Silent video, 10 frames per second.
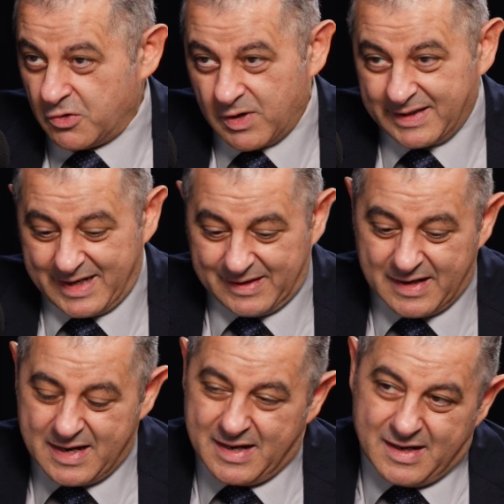No one
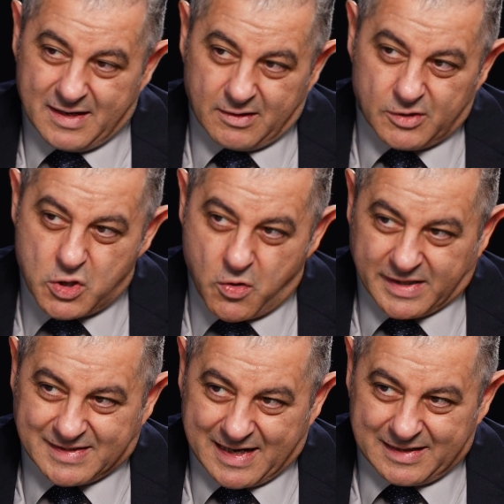can know
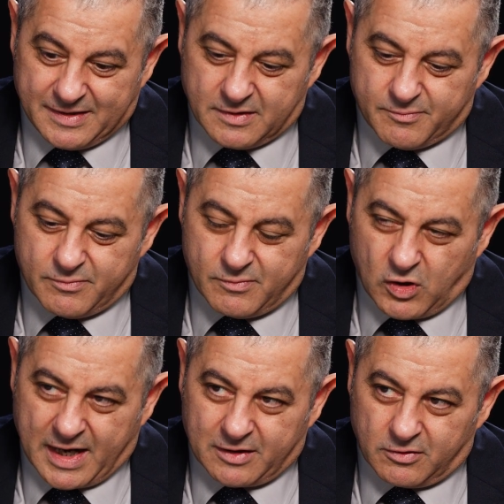exactly the
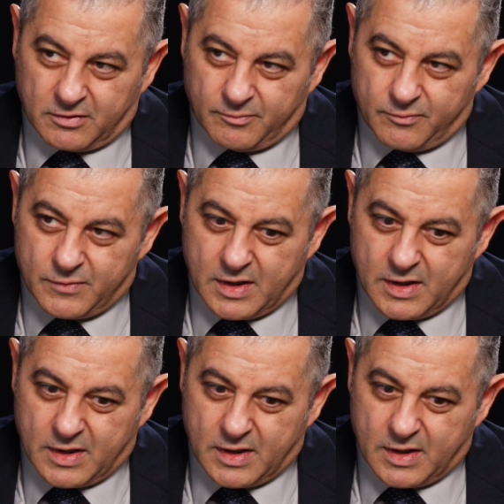molecular